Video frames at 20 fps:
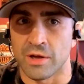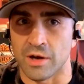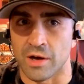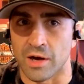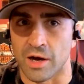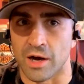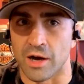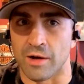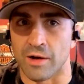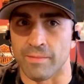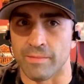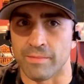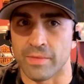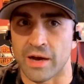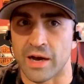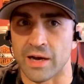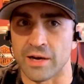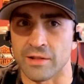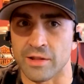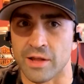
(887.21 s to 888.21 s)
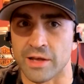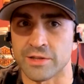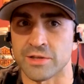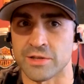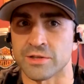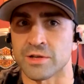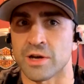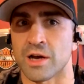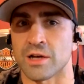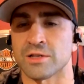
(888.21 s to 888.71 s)
I'd like
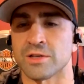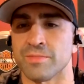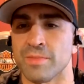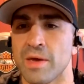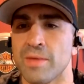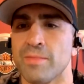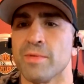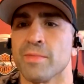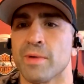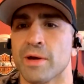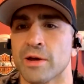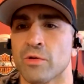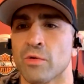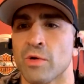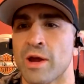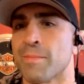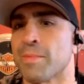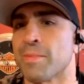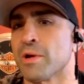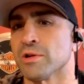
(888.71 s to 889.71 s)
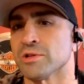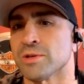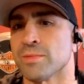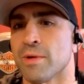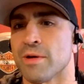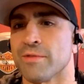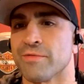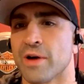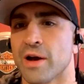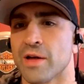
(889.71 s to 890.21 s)
to talk to maybe my grandparents on
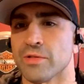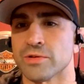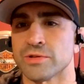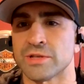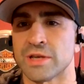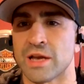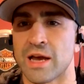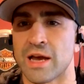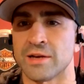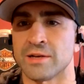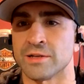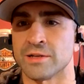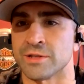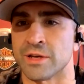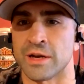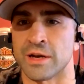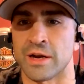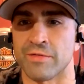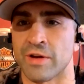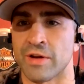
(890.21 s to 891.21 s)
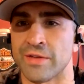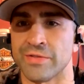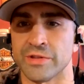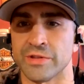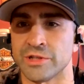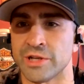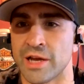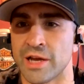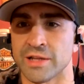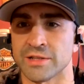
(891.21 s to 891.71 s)
my father's side, because I never had the
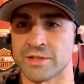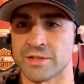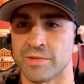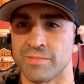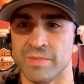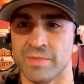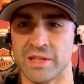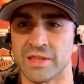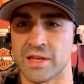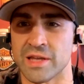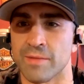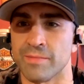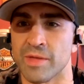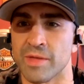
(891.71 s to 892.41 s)
chance to meet them.